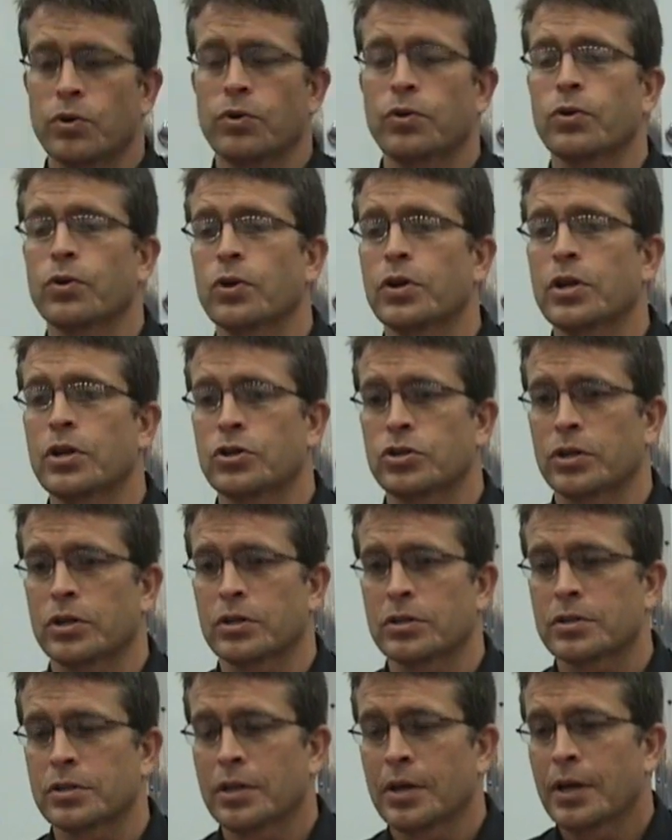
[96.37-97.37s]
going through their
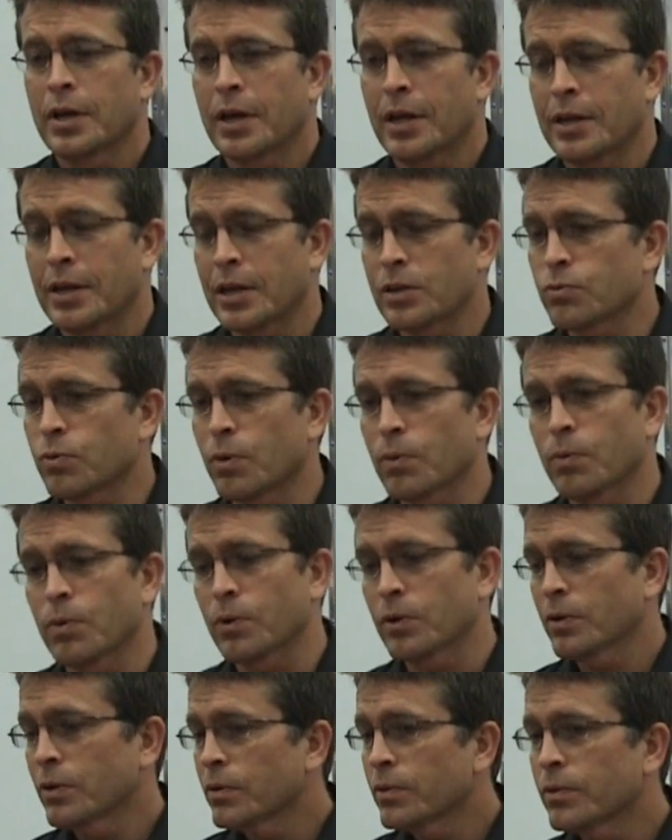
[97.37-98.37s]
engines, and that's what
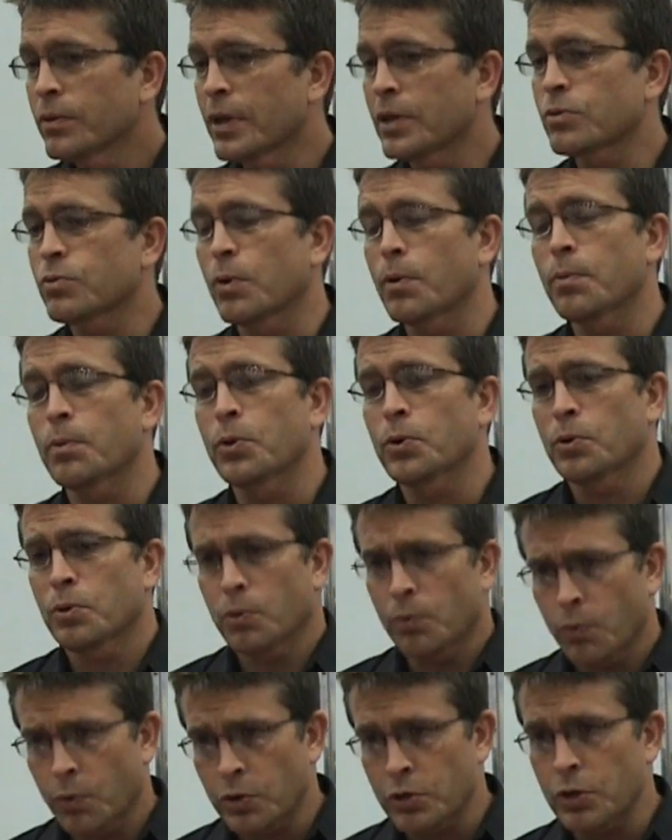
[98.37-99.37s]
we're that's what we're,
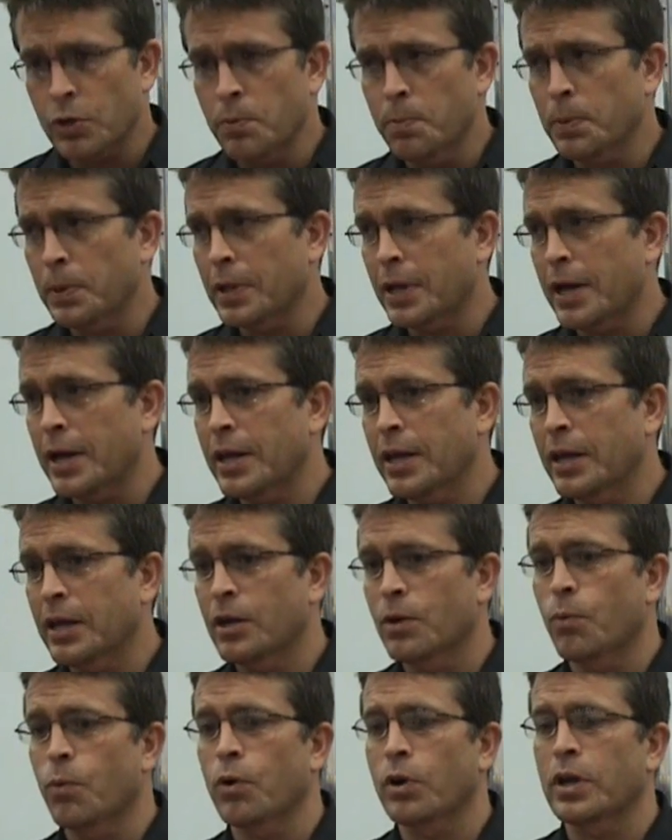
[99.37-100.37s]
we're duplicating
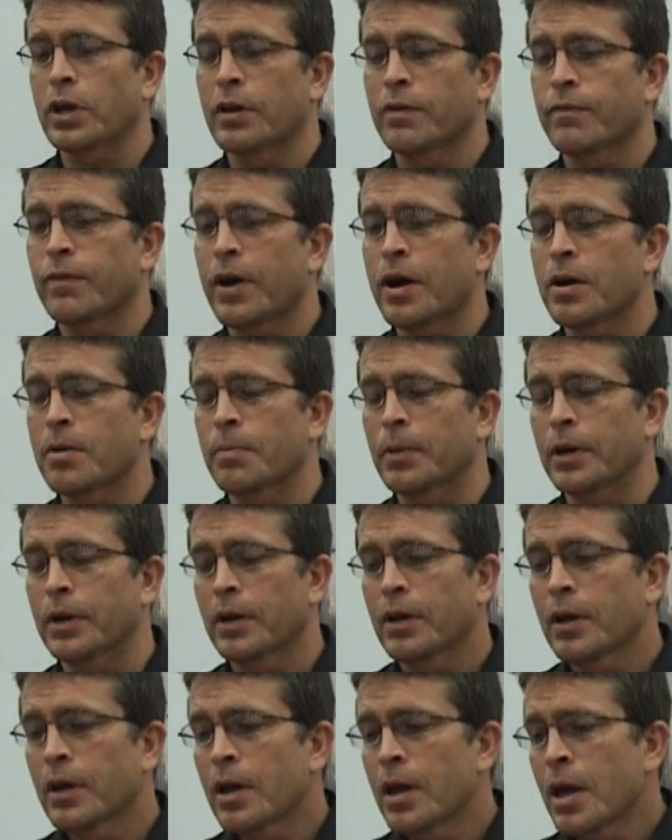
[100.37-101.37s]
in a working environment.
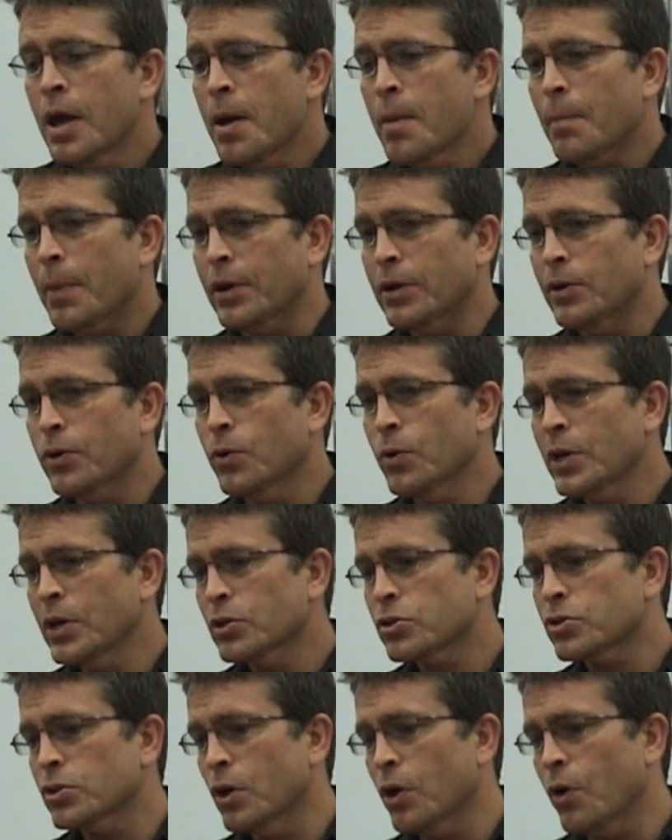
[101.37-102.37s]
But
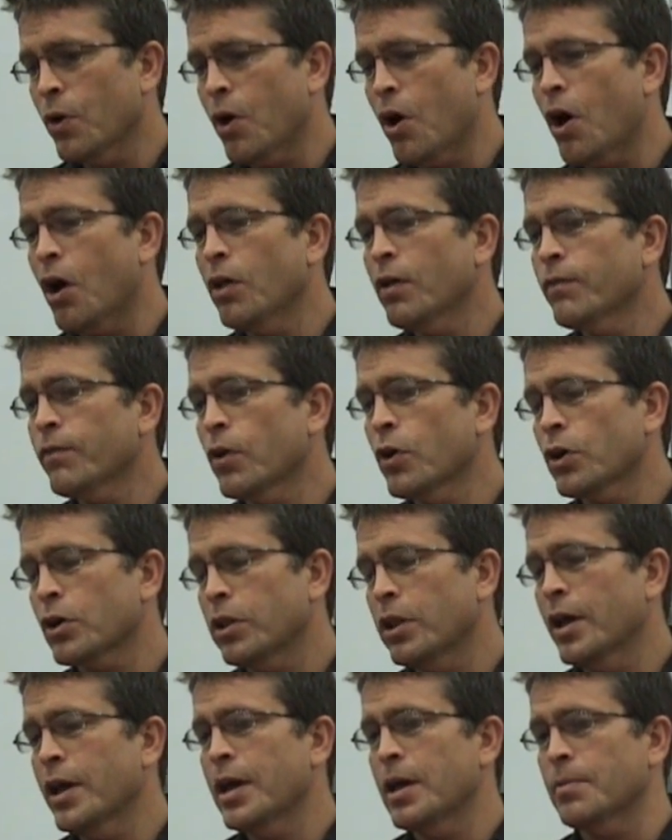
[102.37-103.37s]
doing so, all of our
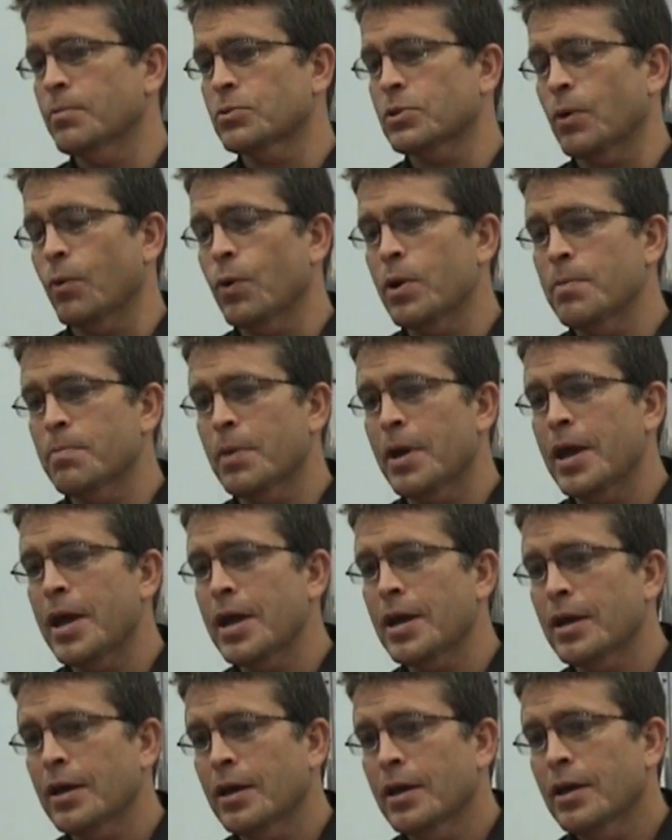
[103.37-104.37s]
claims that we
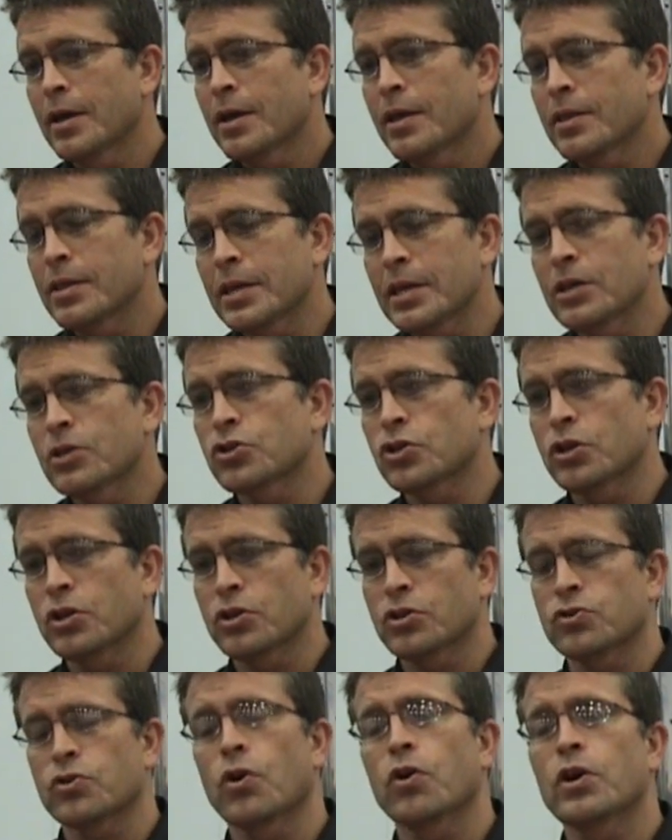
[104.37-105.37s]
make, the
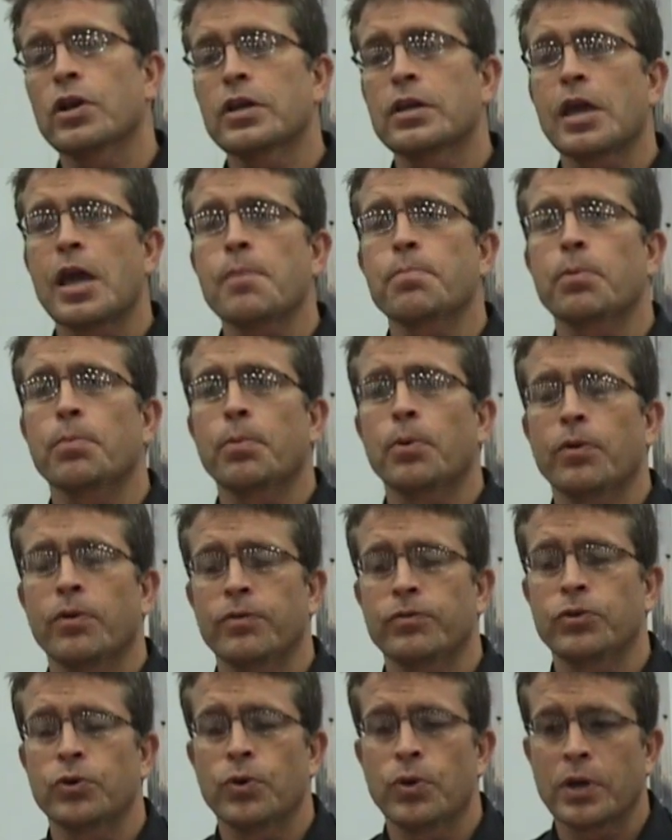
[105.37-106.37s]
engine is already
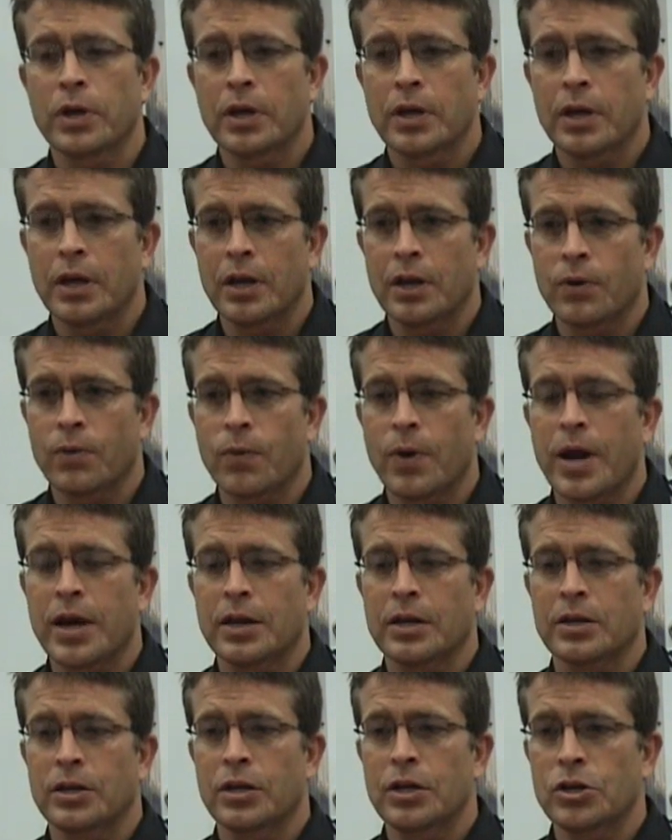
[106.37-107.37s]
capable of doing in the
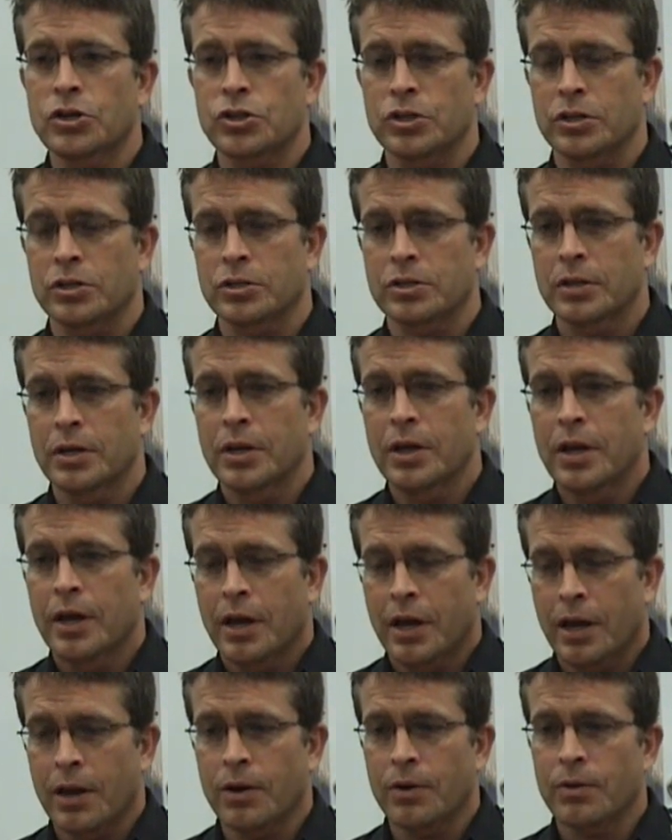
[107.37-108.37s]
right conditions,
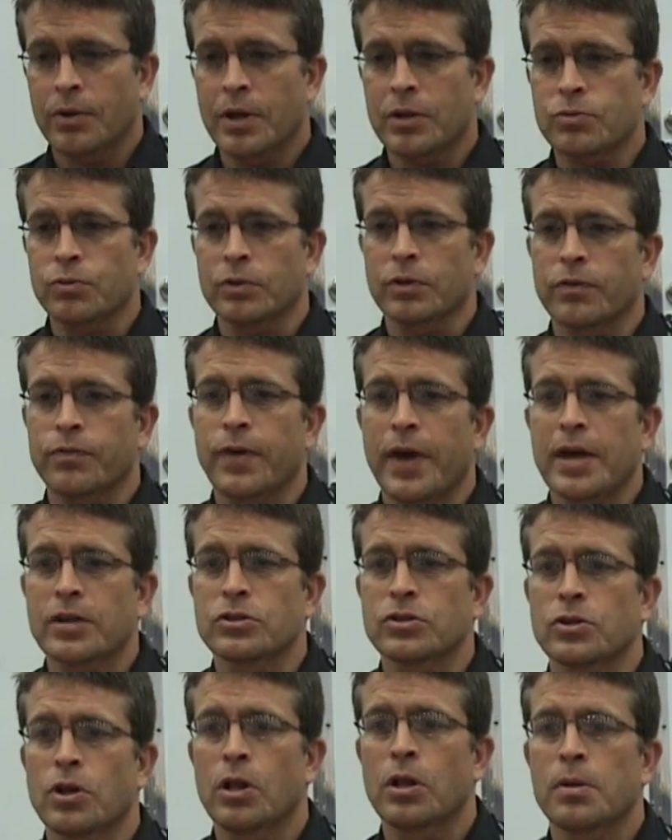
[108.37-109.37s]
and that's what the
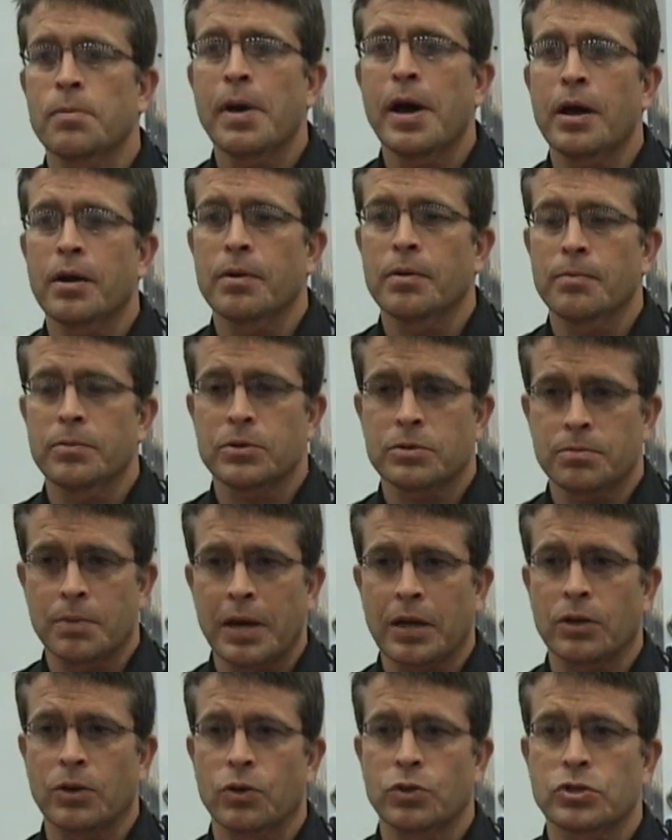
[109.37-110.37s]
FASS is all about, is
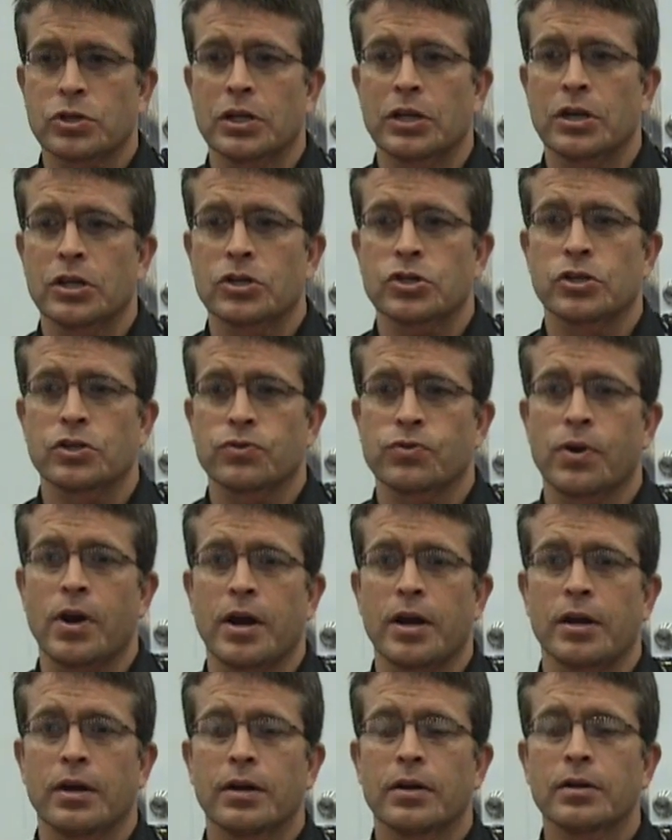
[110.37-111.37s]
making those conditions
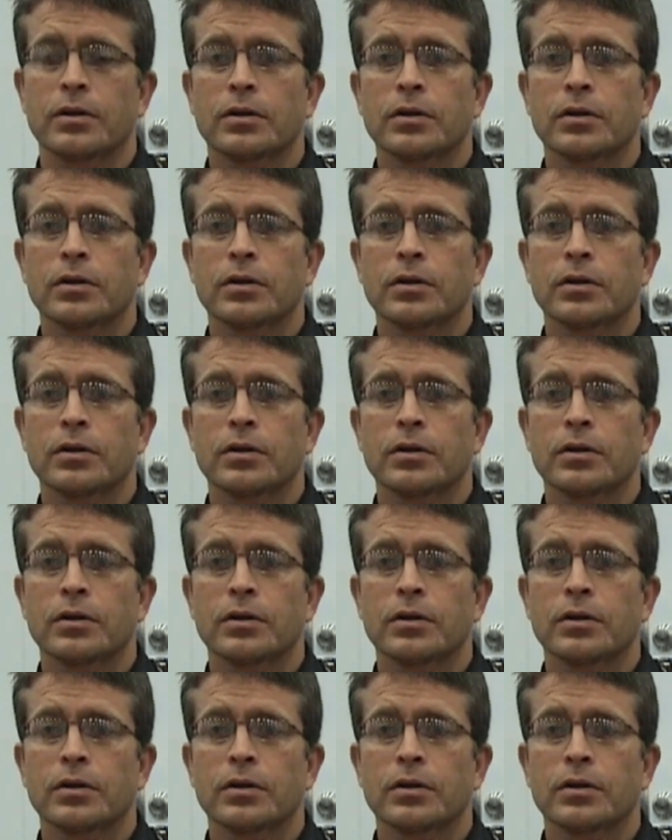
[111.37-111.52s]
right.